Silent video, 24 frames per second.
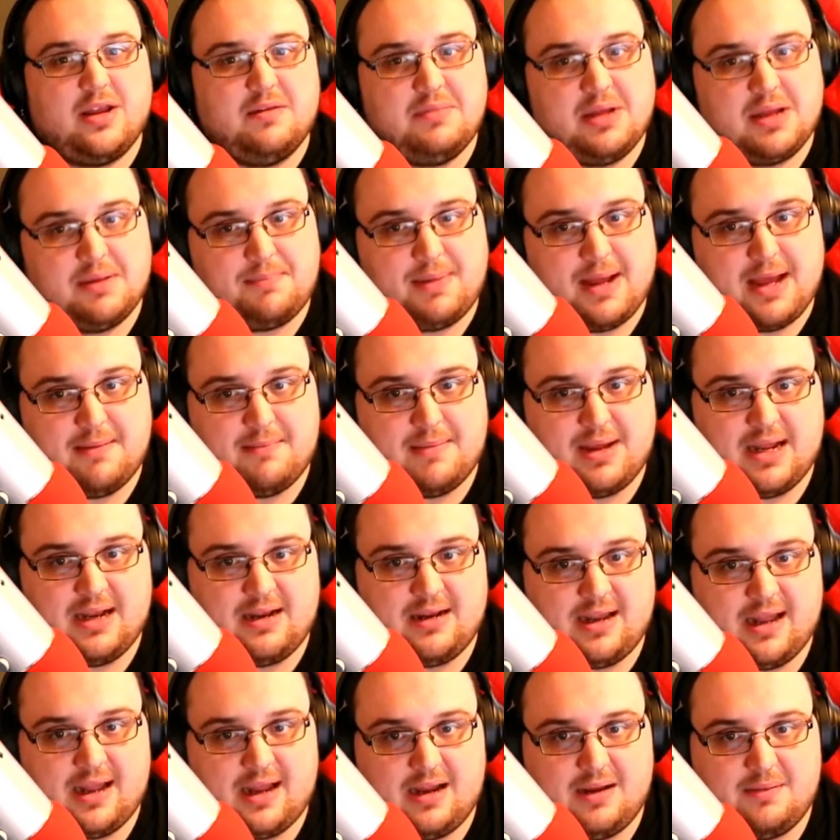Batman
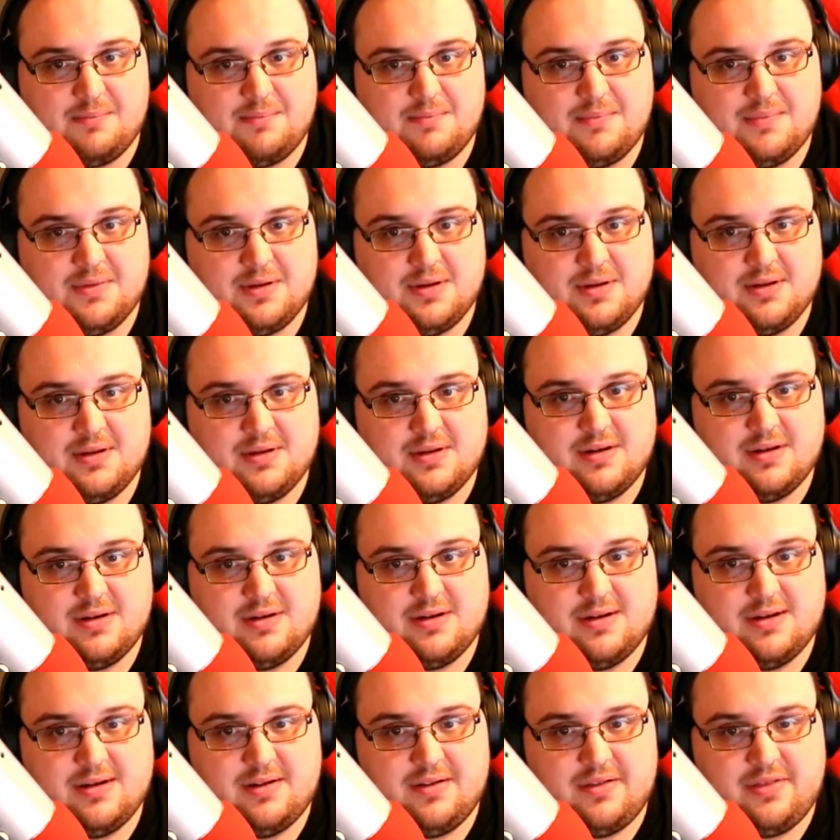game,
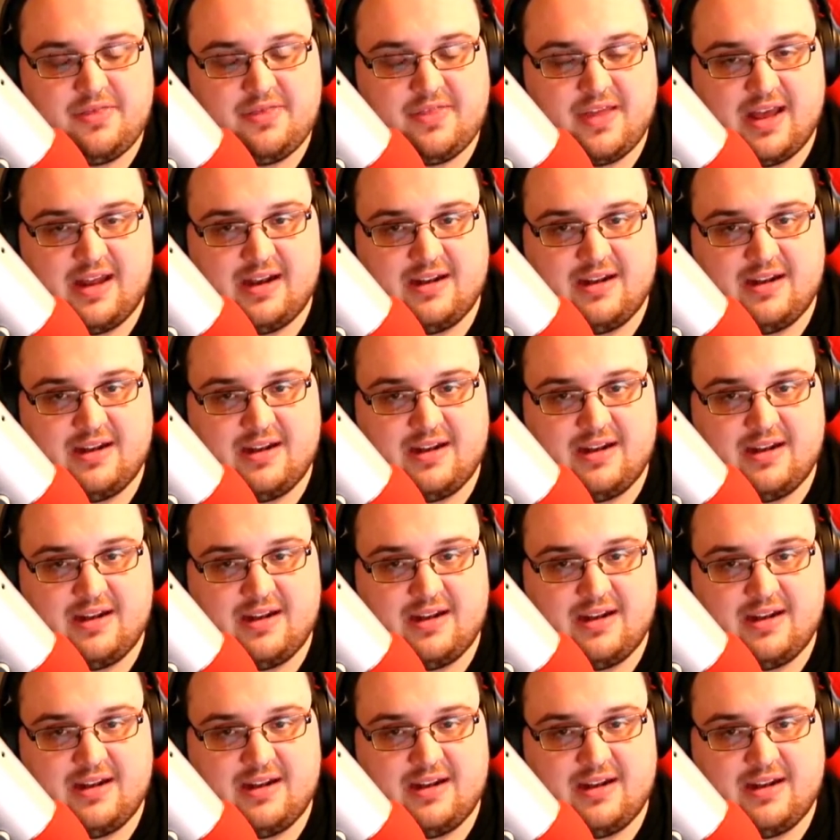then